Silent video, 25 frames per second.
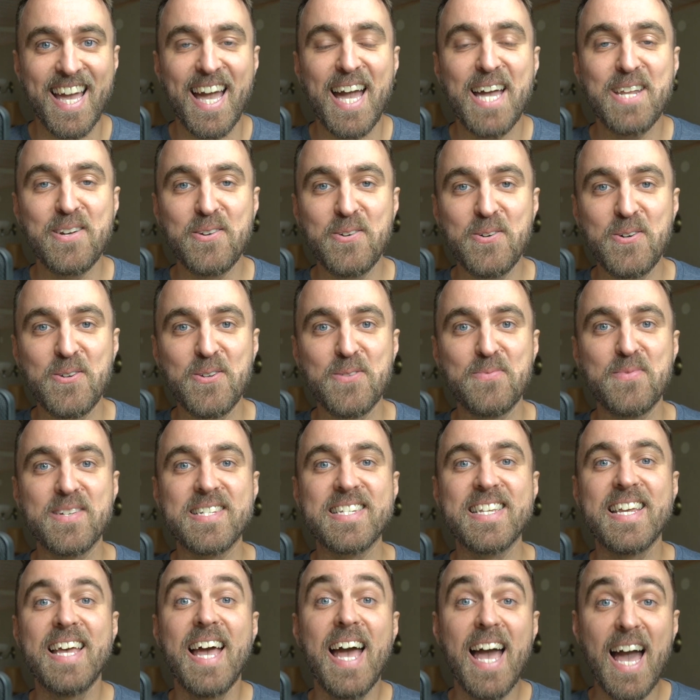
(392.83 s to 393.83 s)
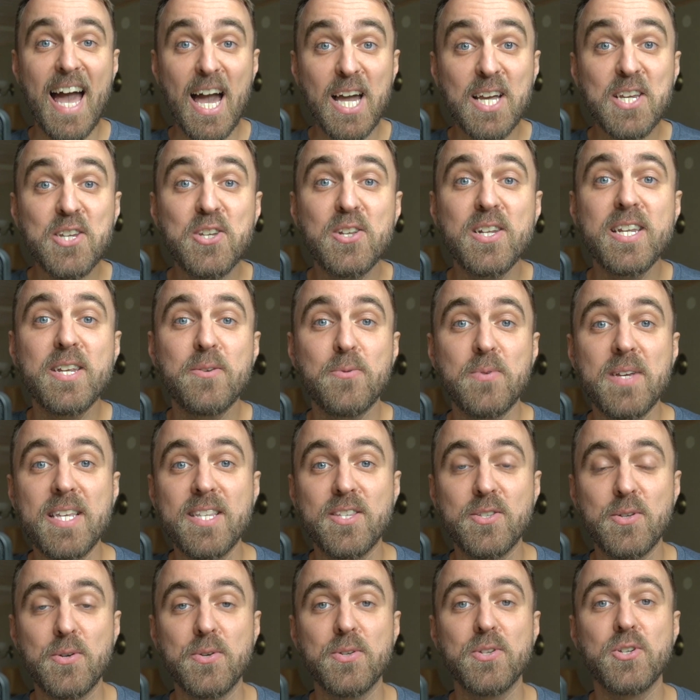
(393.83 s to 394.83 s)
at all, but actually
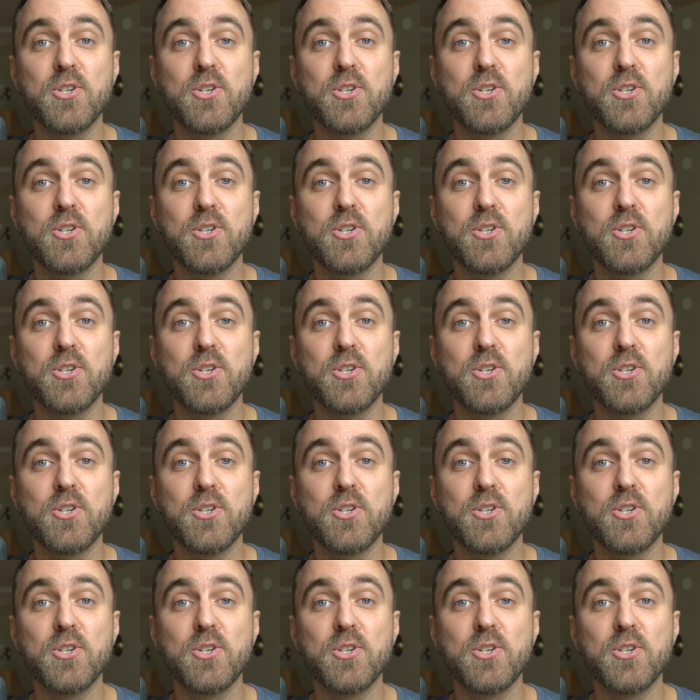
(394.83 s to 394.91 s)
research